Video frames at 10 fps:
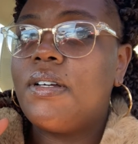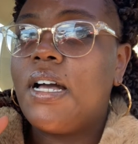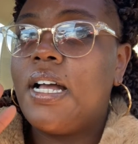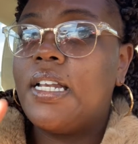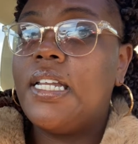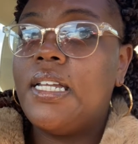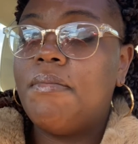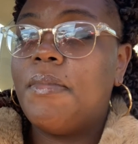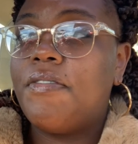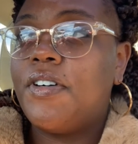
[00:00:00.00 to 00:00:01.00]
I need
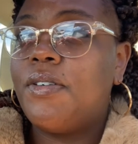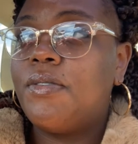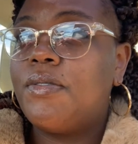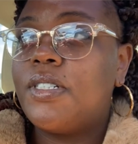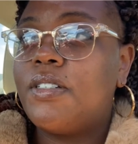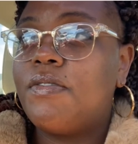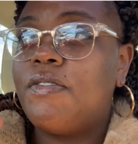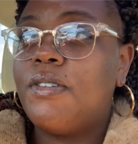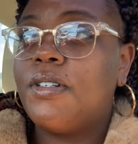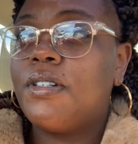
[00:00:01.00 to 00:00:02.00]
my phone
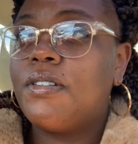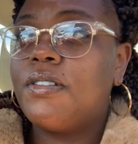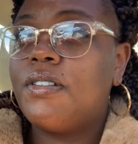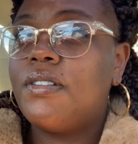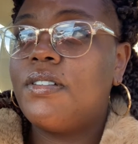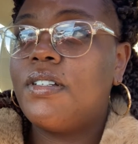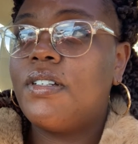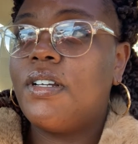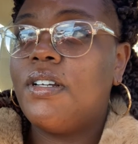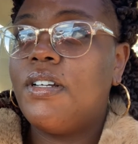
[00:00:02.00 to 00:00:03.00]
for
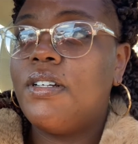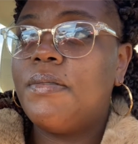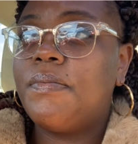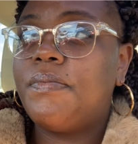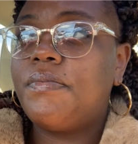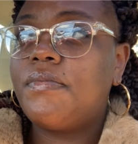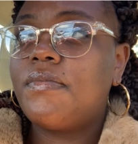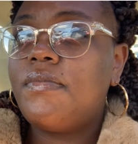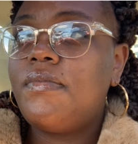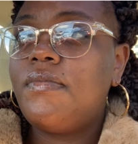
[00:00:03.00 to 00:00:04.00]
um,
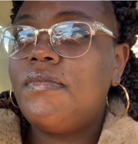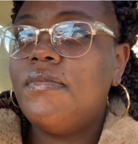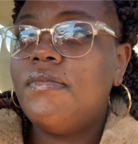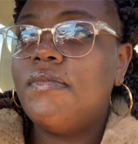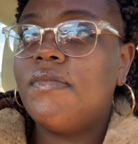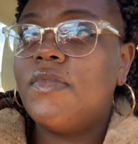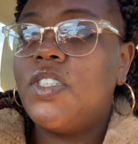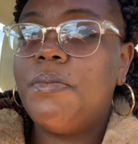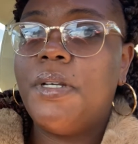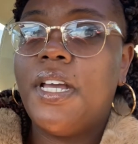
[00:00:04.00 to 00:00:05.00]

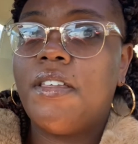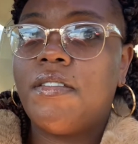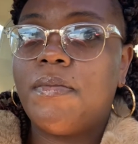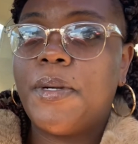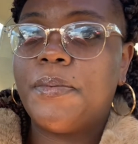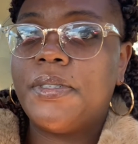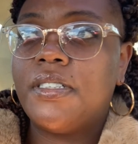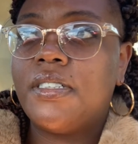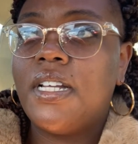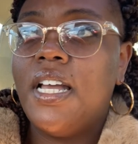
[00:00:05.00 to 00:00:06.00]
GPS
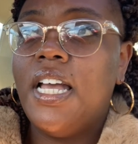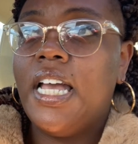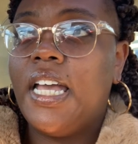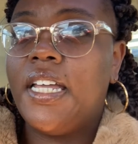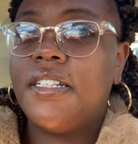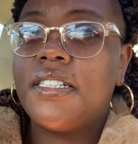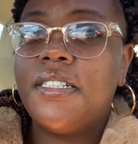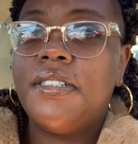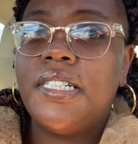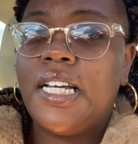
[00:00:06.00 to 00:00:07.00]
purposes. And it's
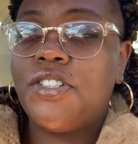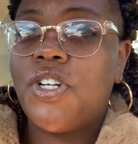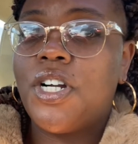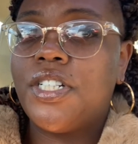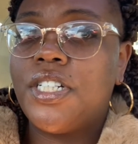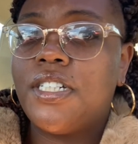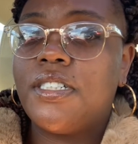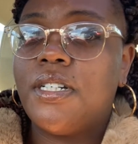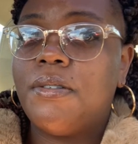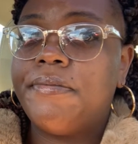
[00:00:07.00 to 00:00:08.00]
clearly not charging,
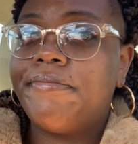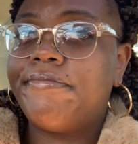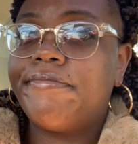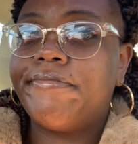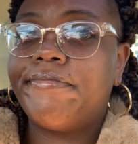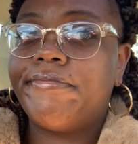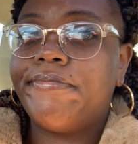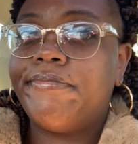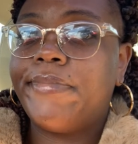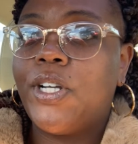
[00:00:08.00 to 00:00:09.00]
so
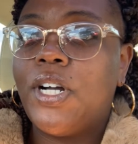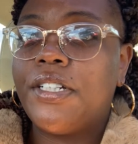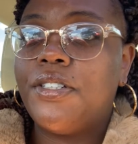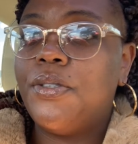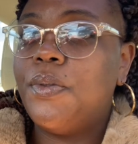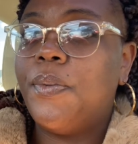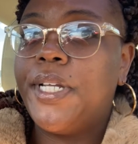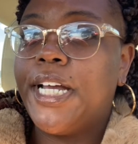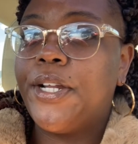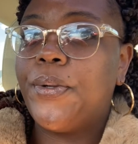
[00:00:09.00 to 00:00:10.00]
we're gonna have to do what we
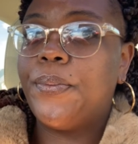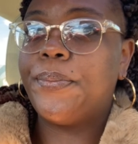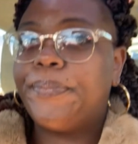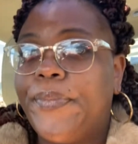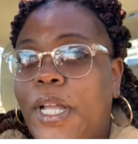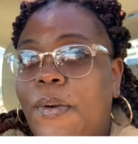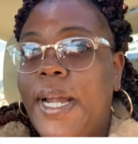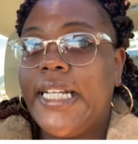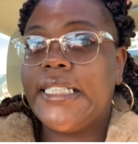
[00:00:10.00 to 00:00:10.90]
gotta do. All right.